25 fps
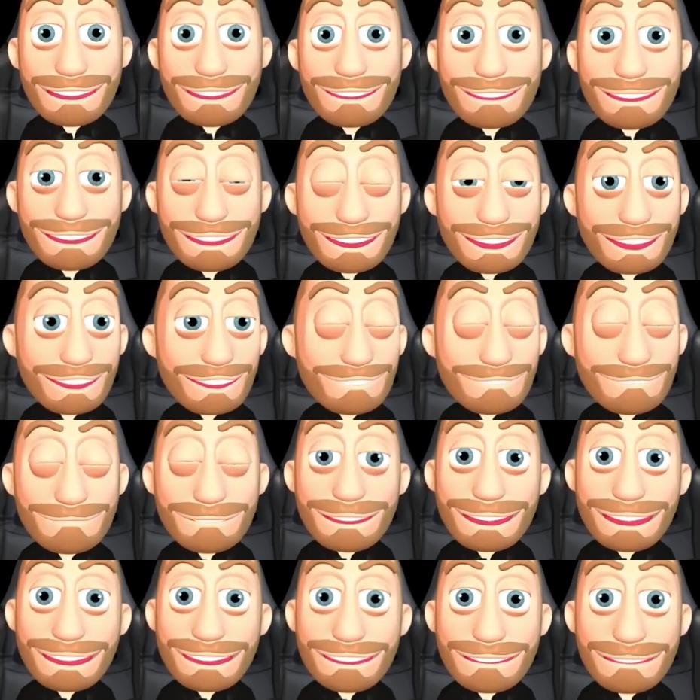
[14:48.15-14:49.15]
and I'm
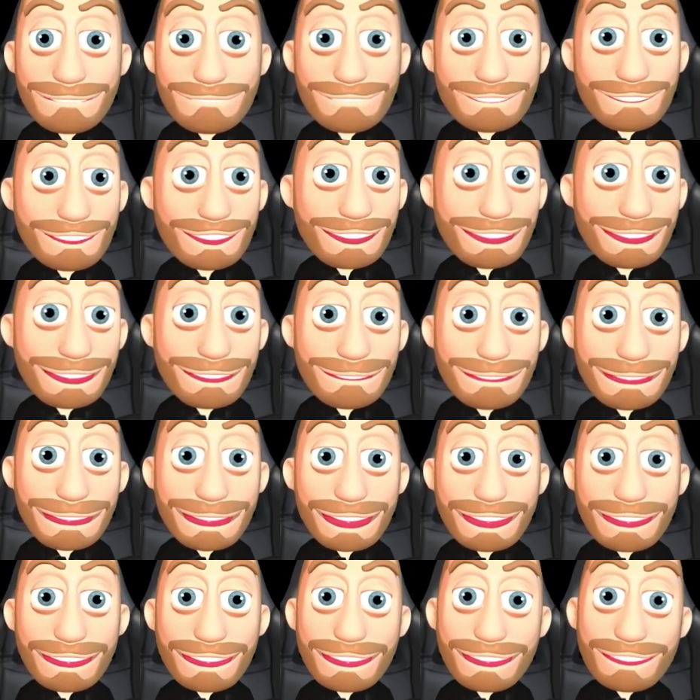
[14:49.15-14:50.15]
excited for you guys all
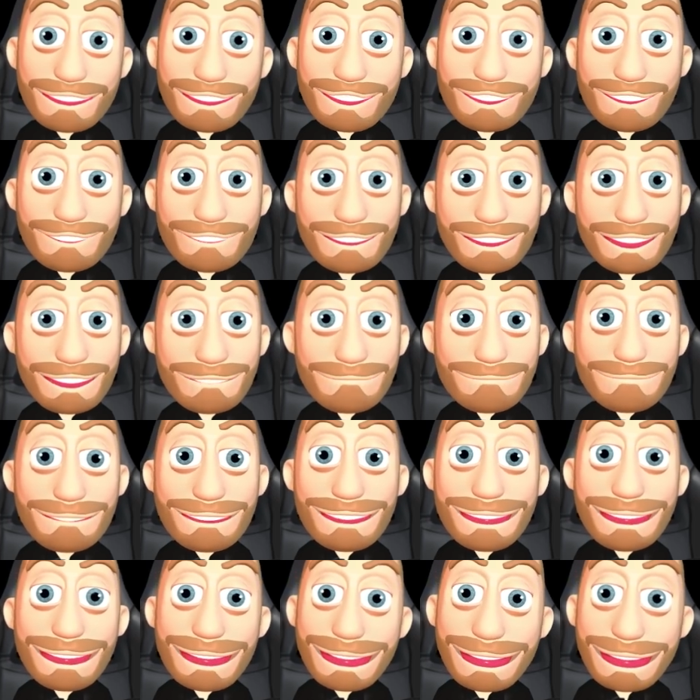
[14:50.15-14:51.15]
to run this
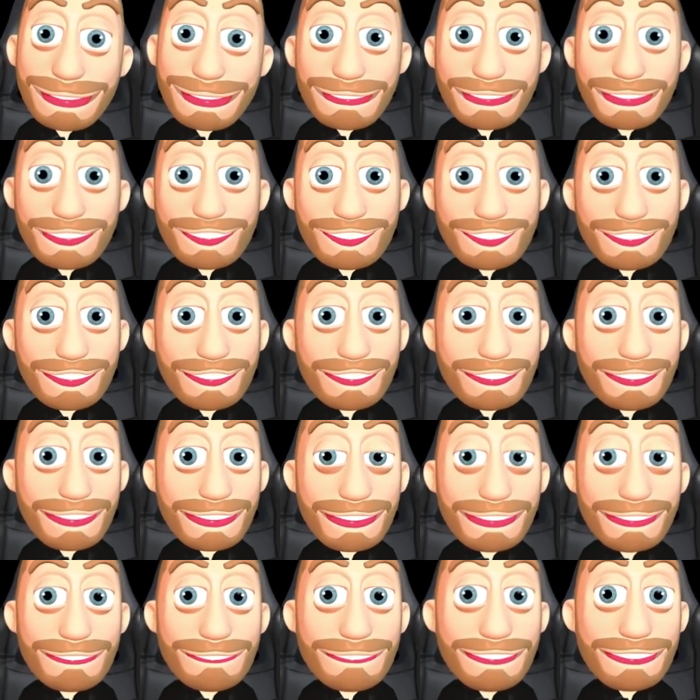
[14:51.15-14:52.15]
on your
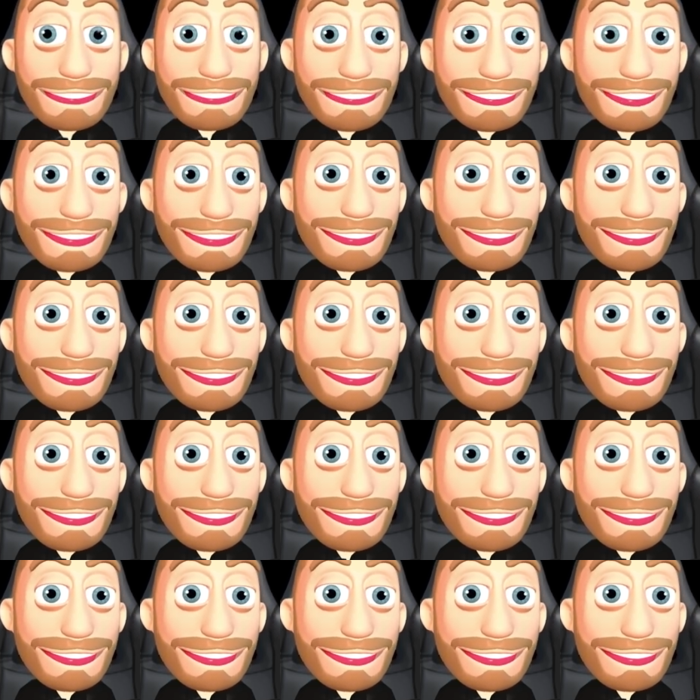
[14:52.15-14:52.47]
oracles.